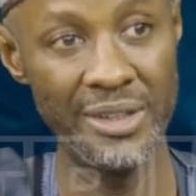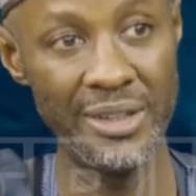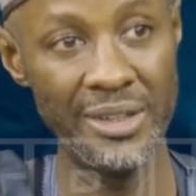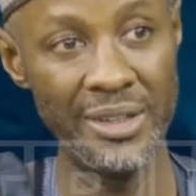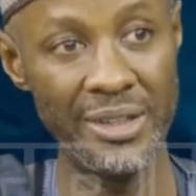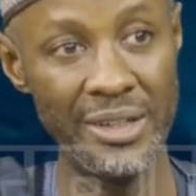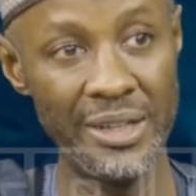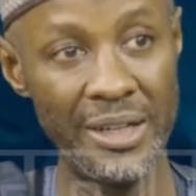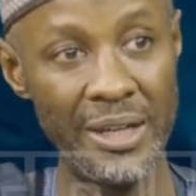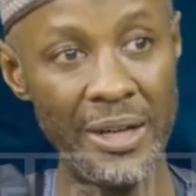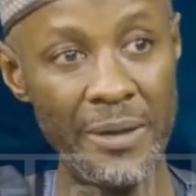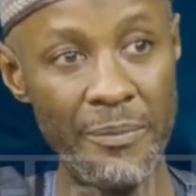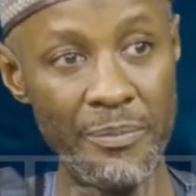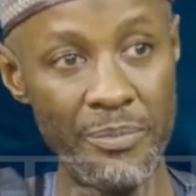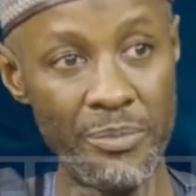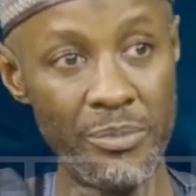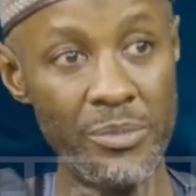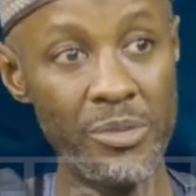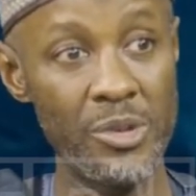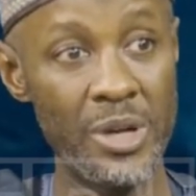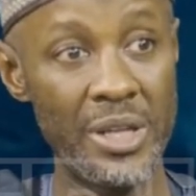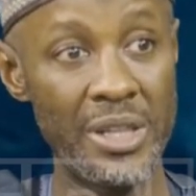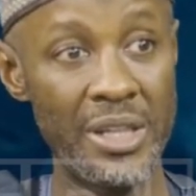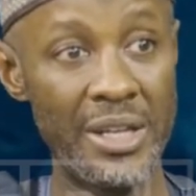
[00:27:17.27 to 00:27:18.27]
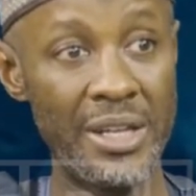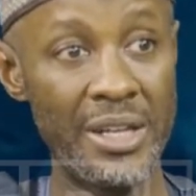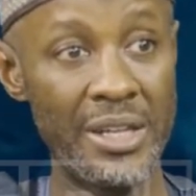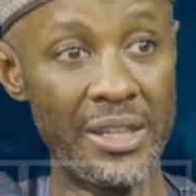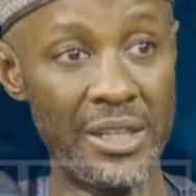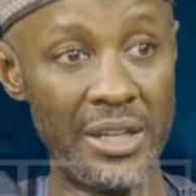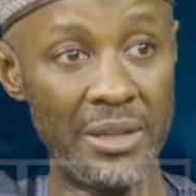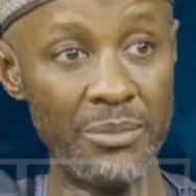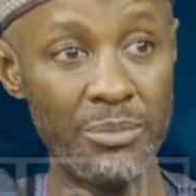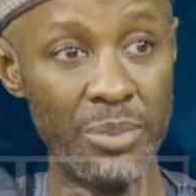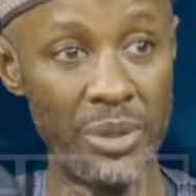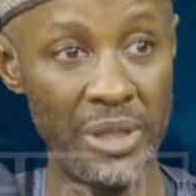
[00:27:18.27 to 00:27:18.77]
Mm. Um, so, as an
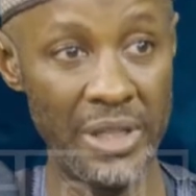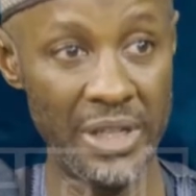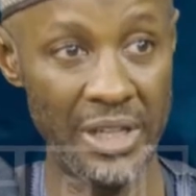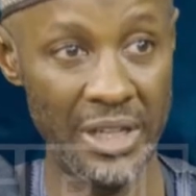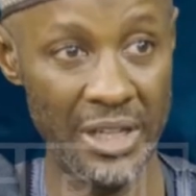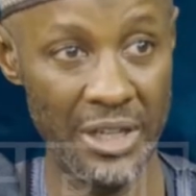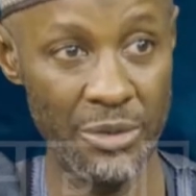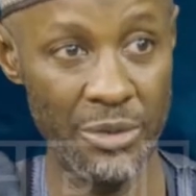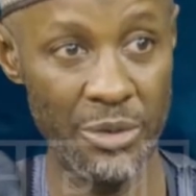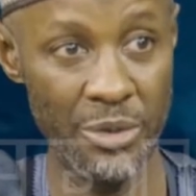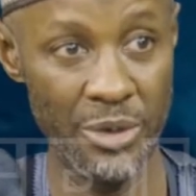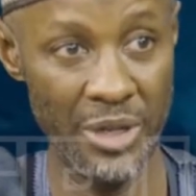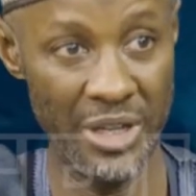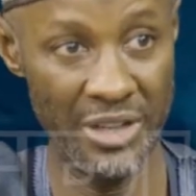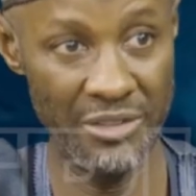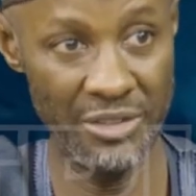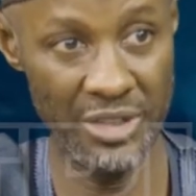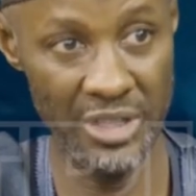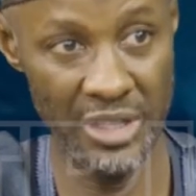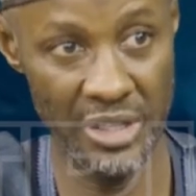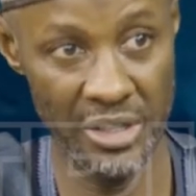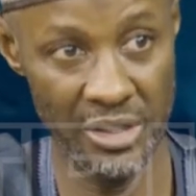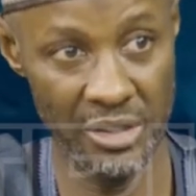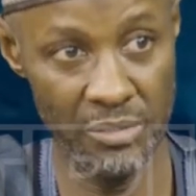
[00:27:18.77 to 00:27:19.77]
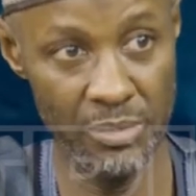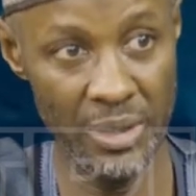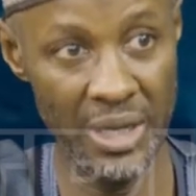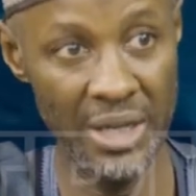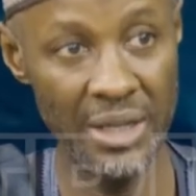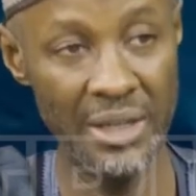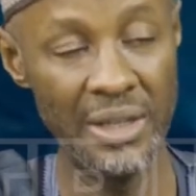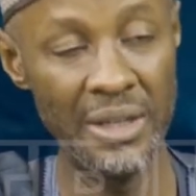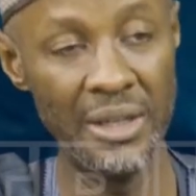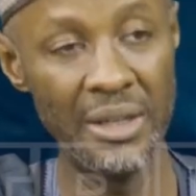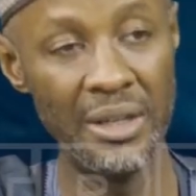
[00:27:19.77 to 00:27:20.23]
example, in Kano, you have the Hizbah.